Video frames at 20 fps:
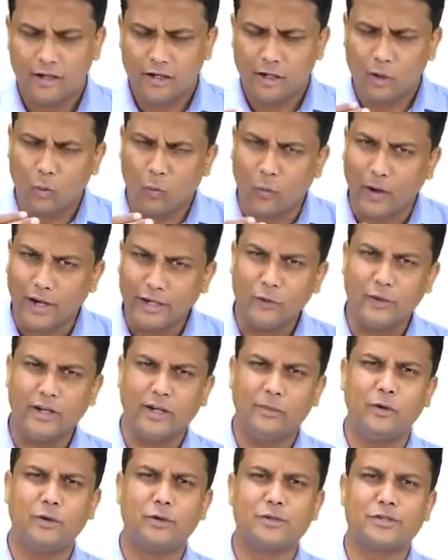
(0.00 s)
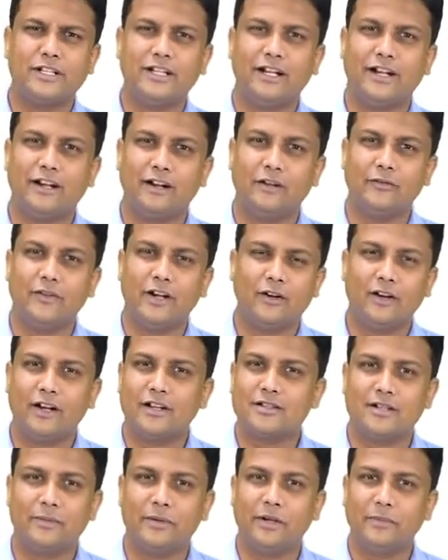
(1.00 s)
Now why you are able to see that interventricular
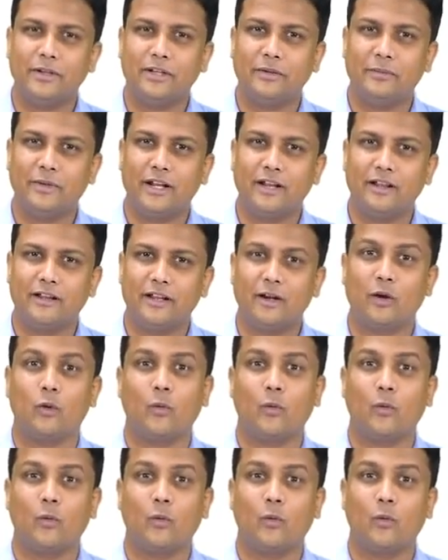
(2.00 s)
septum in the middle there?